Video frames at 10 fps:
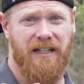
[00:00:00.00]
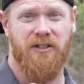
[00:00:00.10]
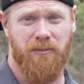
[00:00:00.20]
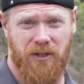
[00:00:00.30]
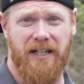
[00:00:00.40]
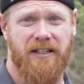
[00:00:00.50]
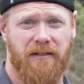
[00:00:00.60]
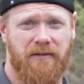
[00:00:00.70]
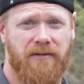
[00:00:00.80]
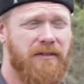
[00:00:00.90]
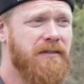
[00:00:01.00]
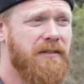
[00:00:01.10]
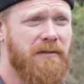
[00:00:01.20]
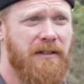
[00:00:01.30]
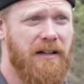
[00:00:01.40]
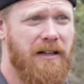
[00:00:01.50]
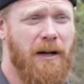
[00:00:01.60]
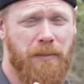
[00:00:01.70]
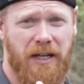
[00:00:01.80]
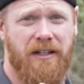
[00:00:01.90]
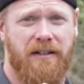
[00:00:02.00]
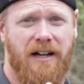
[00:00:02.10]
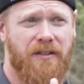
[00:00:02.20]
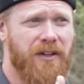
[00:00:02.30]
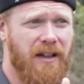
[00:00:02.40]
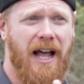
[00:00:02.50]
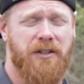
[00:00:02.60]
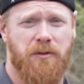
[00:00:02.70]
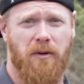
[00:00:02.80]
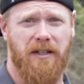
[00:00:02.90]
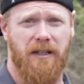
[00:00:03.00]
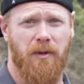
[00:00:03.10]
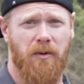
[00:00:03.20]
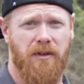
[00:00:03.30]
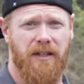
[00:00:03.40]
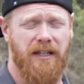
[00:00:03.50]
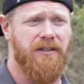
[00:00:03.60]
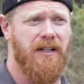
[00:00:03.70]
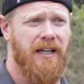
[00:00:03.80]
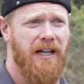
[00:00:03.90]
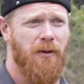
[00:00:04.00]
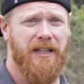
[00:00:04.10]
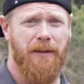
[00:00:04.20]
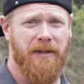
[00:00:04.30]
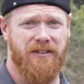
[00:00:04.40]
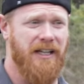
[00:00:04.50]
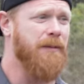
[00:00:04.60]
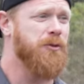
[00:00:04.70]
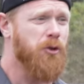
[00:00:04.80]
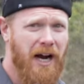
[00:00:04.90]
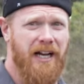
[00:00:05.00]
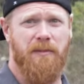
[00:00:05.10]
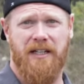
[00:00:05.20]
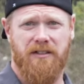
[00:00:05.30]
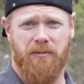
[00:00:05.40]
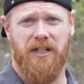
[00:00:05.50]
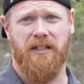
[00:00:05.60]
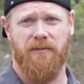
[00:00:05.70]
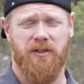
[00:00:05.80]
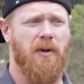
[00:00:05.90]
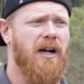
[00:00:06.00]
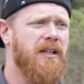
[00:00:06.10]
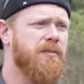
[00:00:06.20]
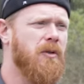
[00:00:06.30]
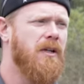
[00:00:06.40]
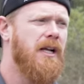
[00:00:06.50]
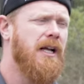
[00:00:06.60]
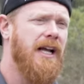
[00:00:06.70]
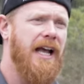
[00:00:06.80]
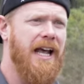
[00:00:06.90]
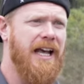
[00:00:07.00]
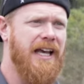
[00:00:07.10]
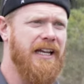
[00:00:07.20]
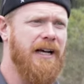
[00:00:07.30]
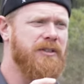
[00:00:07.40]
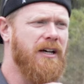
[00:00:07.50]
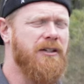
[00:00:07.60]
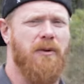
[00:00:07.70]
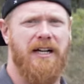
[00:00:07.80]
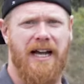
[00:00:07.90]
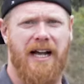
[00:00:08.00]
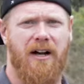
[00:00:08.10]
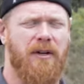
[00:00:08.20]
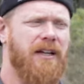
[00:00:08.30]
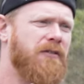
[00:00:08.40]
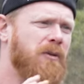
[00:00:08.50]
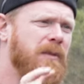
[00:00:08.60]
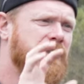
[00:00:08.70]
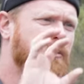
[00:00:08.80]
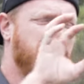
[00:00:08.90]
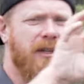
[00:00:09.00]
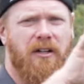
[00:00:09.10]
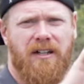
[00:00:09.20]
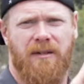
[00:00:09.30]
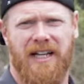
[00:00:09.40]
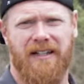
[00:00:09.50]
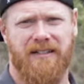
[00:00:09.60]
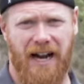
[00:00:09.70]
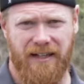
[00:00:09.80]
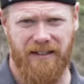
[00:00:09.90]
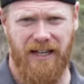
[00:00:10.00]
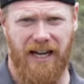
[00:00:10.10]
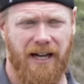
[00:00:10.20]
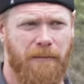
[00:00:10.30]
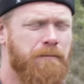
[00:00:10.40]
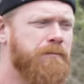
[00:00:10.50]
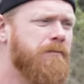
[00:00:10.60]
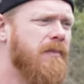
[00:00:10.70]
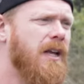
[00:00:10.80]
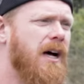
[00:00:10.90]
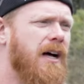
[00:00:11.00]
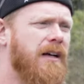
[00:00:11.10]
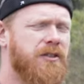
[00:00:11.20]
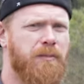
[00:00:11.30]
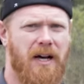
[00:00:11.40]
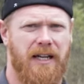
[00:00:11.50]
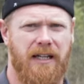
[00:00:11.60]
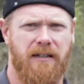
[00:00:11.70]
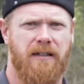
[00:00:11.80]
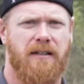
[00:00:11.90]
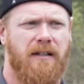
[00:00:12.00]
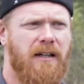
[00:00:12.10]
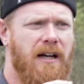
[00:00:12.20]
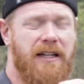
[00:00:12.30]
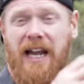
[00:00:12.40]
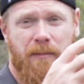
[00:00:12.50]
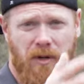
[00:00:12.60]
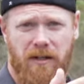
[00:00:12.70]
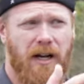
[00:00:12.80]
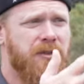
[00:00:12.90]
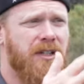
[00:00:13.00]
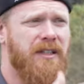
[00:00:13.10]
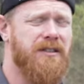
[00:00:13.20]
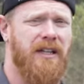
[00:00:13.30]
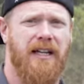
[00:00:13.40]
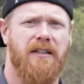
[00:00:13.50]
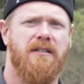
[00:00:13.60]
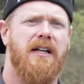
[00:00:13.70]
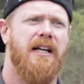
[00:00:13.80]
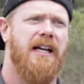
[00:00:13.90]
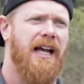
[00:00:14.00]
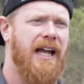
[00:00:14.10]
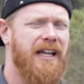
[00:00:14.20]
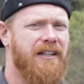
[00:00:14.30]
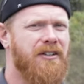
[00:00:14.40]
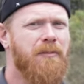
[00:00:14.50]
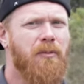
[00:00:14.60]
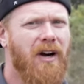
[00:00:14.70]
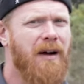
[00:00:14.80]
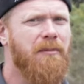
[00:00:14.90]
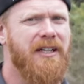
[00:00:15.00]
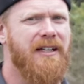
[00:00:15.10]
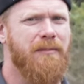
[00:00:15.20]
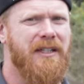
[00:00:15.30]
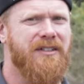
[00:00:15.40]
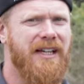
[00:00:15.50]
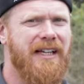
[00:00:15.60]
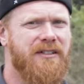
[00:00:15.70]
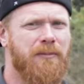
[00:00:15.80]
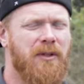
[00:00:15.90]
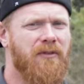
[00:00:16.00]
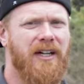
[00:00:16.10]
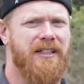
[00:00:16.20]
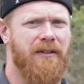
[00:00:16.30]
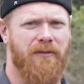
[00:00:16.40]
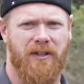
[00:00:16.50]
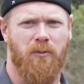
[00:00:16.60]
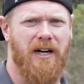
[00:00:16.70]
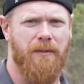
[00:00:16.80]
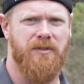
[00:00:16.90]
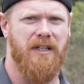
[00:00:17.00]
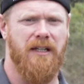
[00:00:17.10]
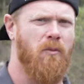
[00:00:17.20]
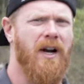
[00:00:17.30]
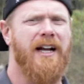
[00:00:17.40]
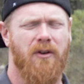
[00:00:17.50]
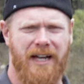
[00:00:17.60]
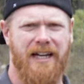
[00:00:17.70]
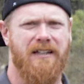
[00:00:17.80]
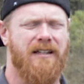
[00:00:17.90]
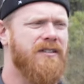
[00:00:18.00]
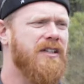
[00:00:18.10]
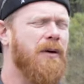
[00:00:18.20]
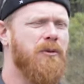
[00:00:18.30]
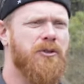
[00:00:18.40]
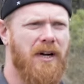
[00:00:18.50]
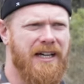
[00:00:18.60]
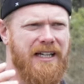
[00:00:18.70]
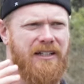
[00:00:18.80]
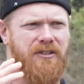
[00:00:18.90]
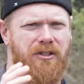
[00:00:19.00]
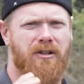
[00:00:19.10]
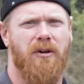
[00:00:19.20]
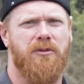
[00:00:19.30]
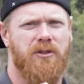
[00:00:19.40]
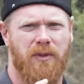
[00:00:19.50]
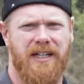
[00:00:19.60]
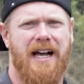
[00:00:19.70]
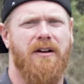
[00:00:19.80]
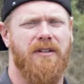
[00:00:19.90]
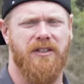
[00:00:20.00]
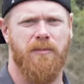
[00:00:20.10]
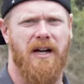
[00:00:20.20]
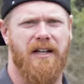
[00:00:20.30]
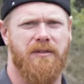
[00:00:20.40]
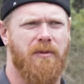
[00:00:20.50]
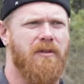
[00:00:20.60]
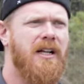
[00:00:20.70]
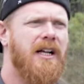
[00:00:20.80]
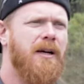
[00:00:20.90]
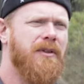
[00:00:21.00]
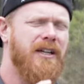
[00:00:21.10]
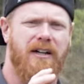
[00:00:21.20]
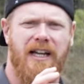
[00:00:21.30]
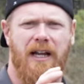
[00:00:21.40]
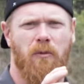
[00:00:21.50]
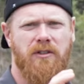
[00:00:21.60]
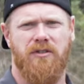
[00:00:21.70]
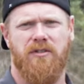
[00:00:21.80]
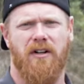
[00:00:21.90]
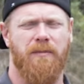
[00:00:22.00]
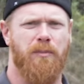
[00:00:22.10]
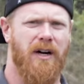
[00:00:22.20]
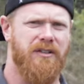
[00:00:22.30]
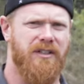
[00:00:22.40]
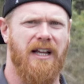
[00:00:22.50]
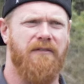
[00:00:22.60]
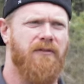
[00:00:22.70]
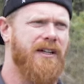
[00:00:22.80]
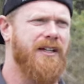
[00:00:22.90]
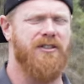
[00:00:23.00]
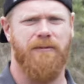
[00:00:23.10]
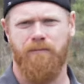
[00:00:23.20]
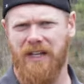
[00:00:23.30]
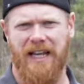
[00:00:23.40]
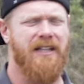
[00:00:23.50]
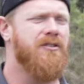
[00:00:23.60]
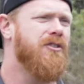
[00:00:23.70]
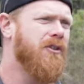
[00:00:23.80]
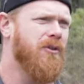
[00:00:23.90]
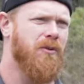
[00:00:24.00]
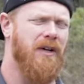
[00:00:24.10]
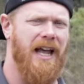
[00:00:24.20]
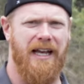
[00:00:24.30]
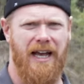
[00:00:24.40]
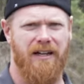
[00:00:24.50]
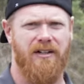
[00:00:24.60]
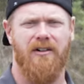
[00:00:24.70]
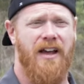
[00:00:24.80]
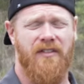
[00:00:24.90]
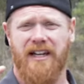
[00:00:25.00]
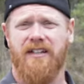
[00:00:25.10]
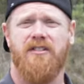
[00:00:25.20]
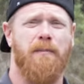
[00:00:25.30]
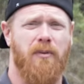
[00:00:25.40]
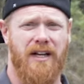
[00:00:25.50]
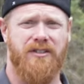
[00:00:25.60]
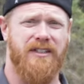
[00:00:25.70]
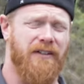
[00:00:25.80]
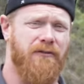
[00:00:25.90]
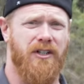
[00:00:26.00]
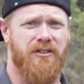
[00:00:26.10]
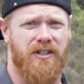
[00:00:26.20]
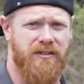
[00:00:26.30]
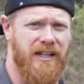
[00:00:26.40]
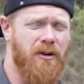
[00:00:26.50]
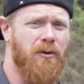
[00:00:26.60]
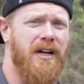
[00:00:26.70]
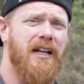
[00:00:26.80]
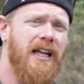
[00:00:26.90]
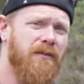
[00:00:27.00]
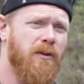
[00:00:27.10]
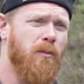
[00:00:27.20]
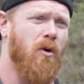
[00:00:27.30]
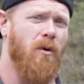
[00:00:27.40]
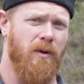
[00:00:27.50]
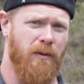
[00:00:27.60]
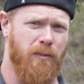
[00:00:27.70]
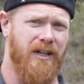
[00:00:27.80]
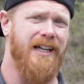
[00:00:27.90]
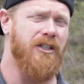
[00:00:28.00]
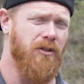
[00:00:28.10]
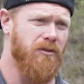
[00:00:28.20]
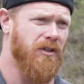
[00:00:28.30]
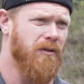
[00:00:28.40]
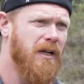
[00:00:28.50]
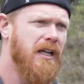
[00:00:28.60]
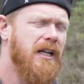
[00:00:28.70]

subjective opinion on the glass quality of both of these. With that being said, I'm trying to be as objective as possible. And I'm telling you right now, in a few minutes, we're gonna be hooking up that Tacticam uh, spotting uh, camera up to these things. And you're probably gonna be seeing something very different than what I'm seeing. When I go to edit this, I will try to get it as close to reality as possible. But there again, once you start compressing that footage, into a editor and then it gets compressed and that footage gets downgraded even more when we put it in YouTube.